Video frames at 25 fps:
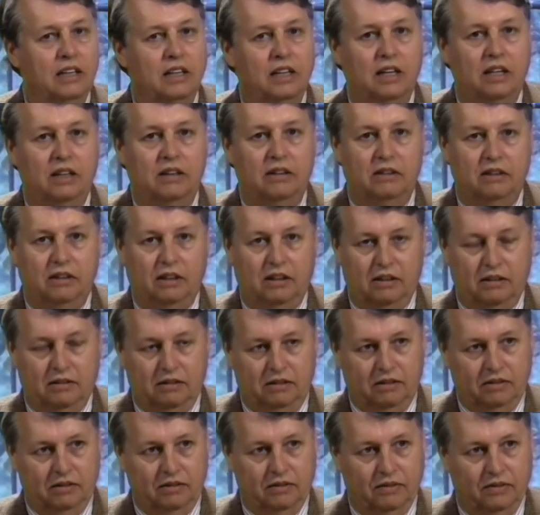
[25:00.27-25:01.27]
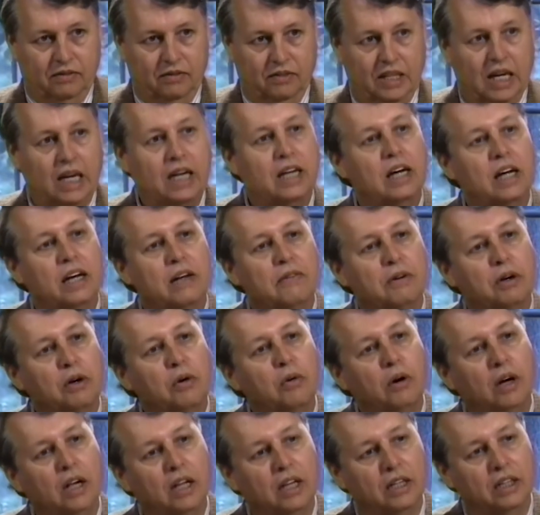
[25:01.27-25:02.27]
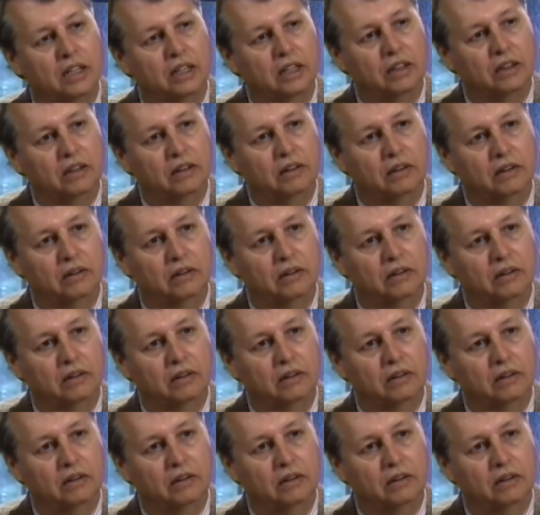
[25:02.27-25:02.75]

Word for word: like that, that kind of a quality.